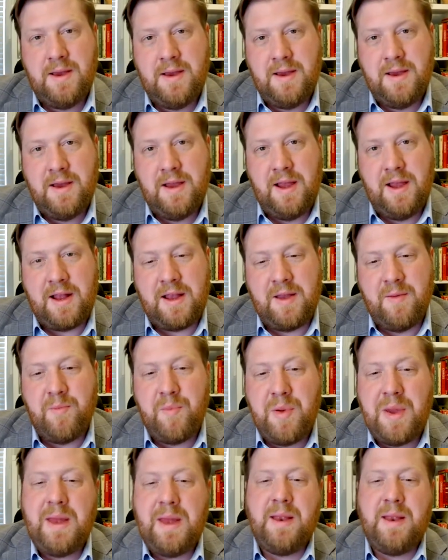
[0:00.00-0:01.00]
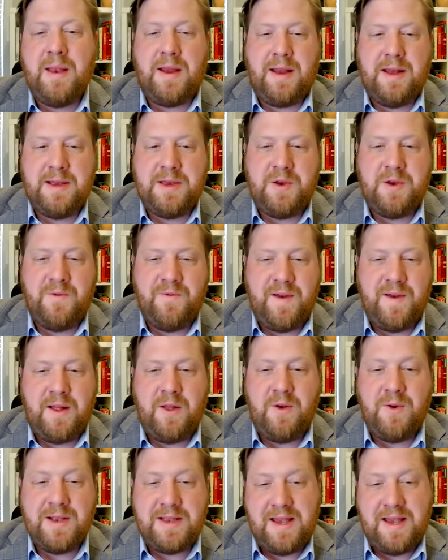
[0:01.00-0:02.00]
and compete against your
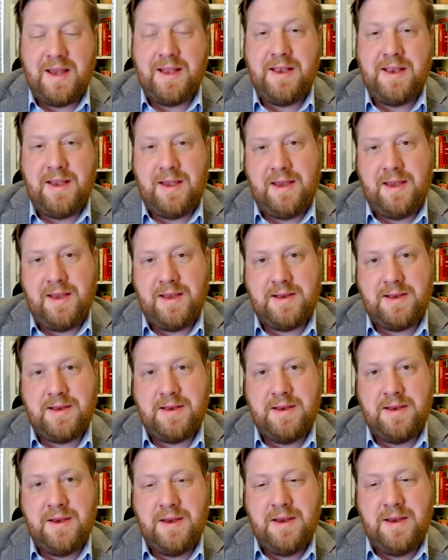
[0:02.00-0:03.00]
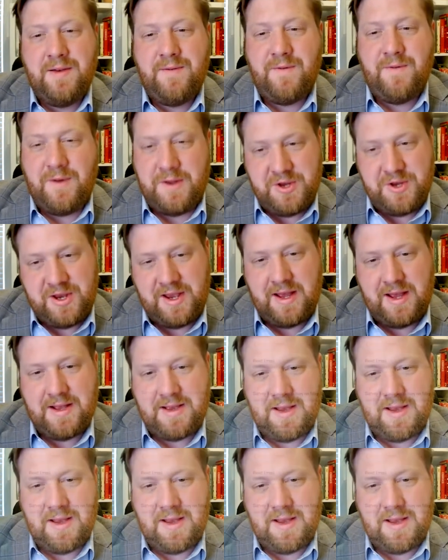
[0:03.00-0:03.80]
fellow attendees for a chance at